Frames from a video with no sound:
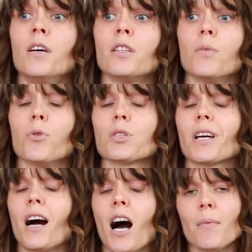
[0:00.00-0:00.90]
The most
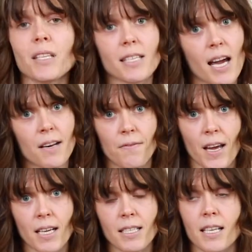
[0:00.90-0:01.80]
common side
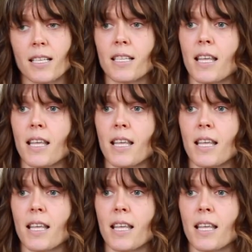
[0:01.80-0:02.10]
effect is